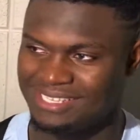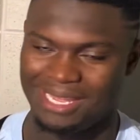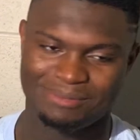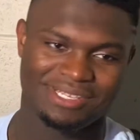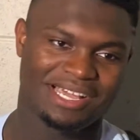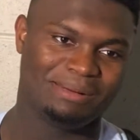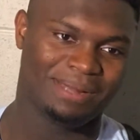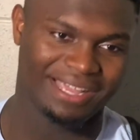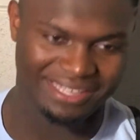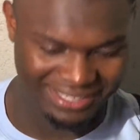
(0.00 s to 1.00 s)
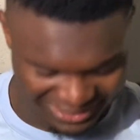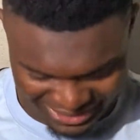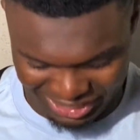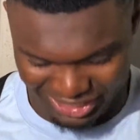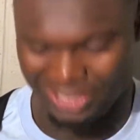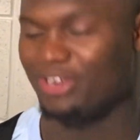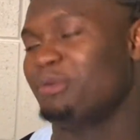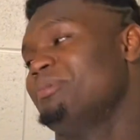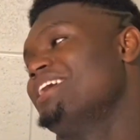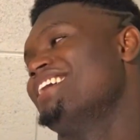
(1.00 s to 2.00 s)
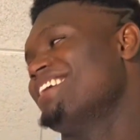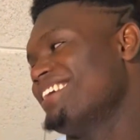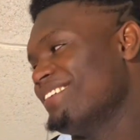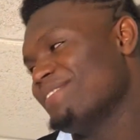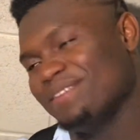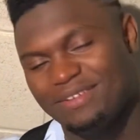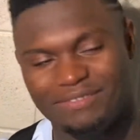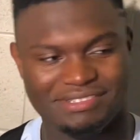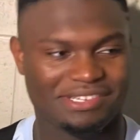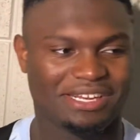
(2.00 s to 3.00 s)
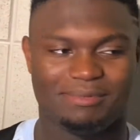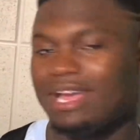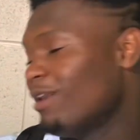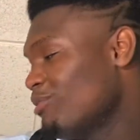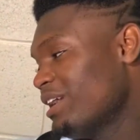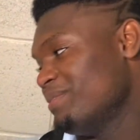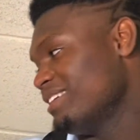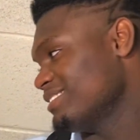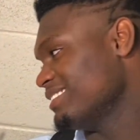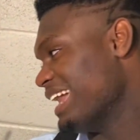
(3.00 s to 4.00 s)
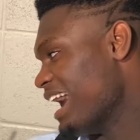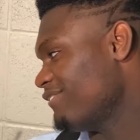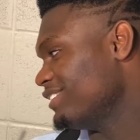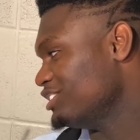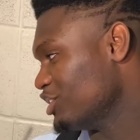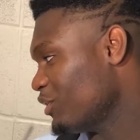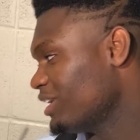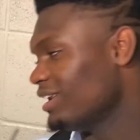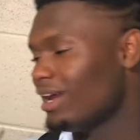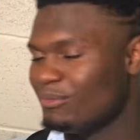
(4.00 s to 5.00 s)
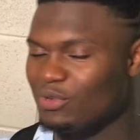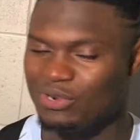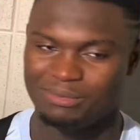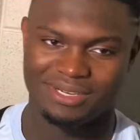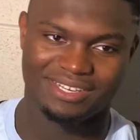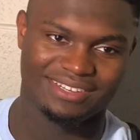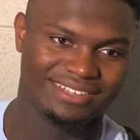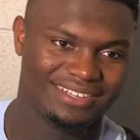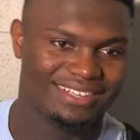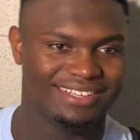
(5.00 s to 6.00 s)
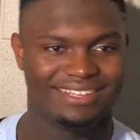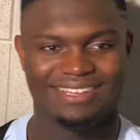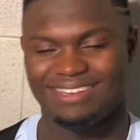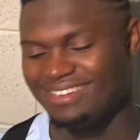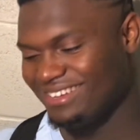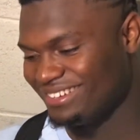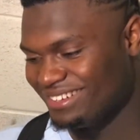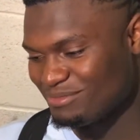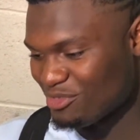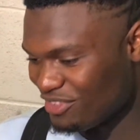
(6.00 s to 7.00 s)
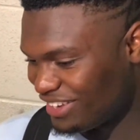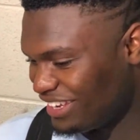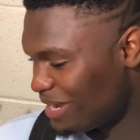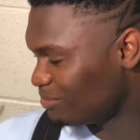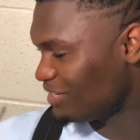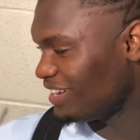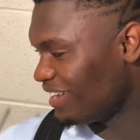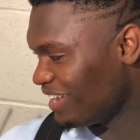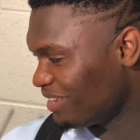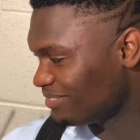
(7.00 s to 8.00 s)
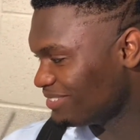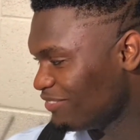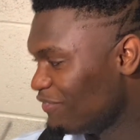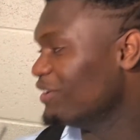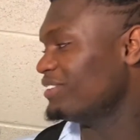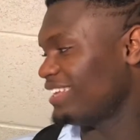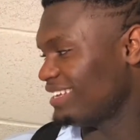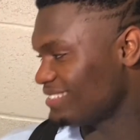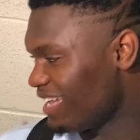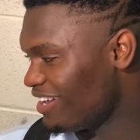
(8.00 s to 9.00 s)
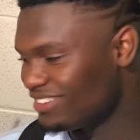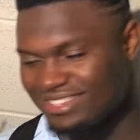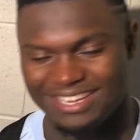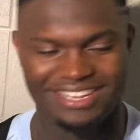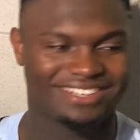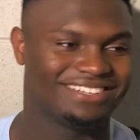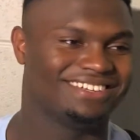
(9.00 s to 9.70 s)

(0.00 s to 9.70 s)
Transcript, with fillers: same time, like, you know what I mean? If it was up to me, I'd probably be out there laughing, joking a lot more. But uh, my rookie, I'm trying to, like, fill things out. Like,